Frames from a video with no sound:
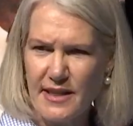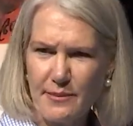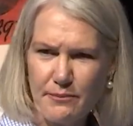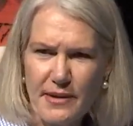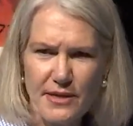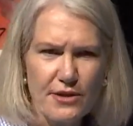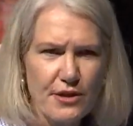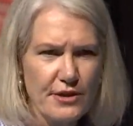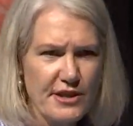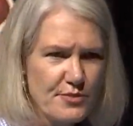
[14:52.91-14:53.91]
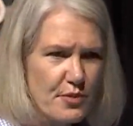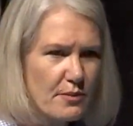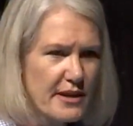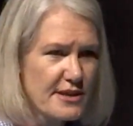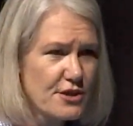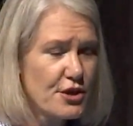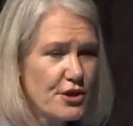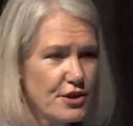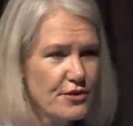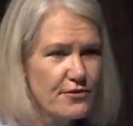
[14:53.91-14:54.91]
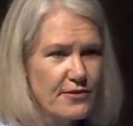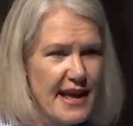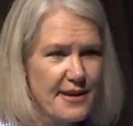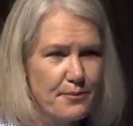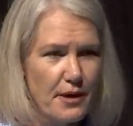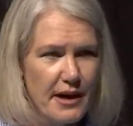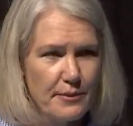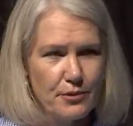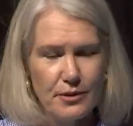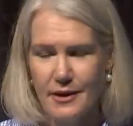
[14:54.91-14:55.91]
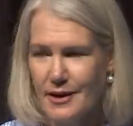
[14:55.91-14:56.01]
that mid-30s probably has heard of Lad Bible,